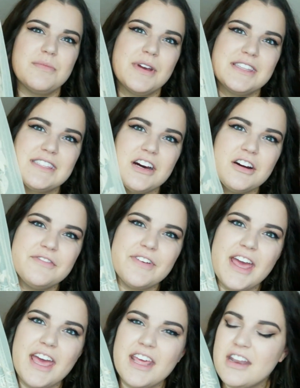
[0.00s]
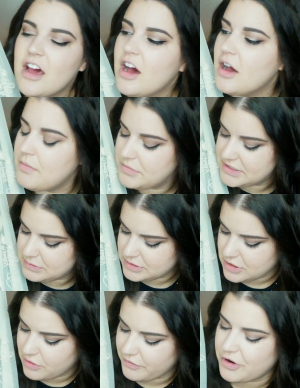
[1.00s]
myself, and this
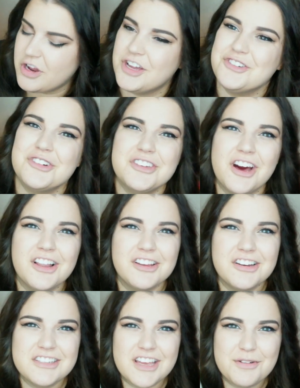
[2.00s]
was over $100.